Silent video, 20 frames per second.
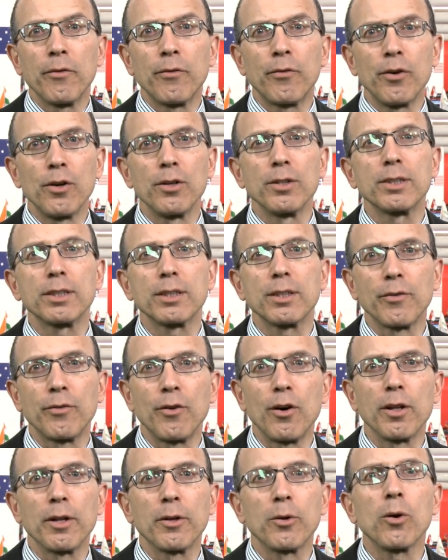First, the
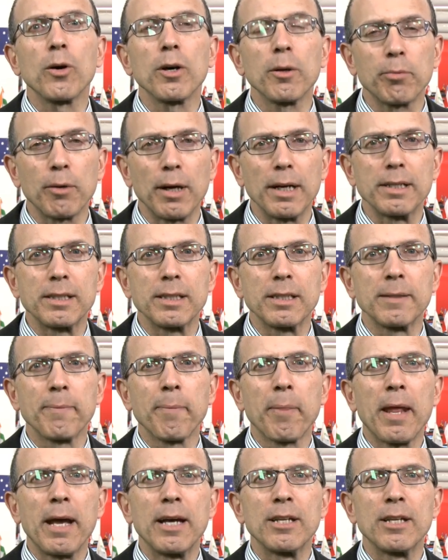fall in oil prices